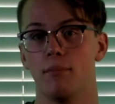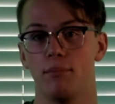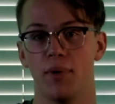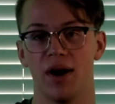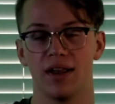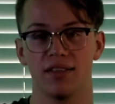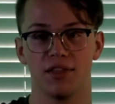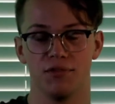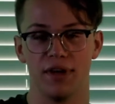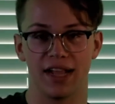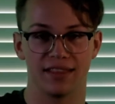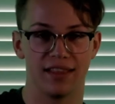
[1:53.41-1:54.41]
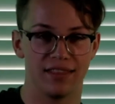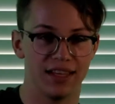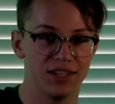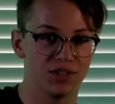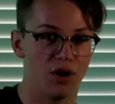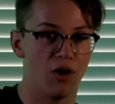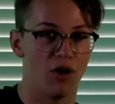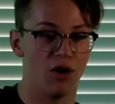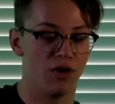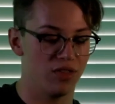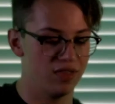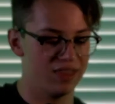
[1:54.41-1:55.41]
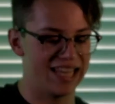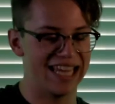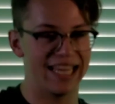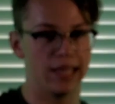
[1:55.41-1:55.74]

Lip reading: but the fact that these are the